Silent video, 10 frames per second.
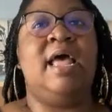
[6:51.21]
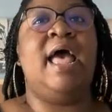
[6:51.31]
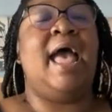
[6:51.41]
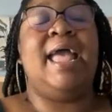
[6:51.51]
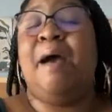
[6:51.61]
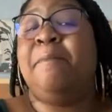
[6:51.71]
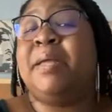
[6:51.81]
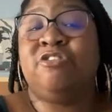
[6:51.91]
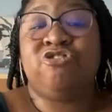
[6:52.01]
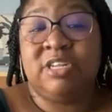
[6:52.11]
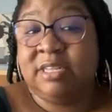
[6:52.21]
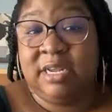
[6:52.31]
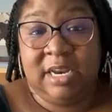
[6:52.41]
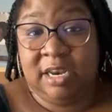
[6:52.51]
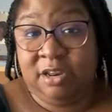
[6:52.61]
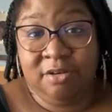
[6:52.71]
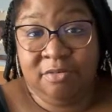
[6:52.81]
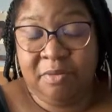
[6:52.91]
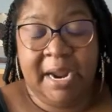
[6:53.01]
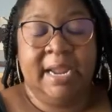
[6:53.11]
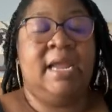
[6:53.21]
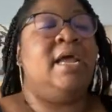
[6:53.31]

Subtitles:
hey, I'm interested in you, right?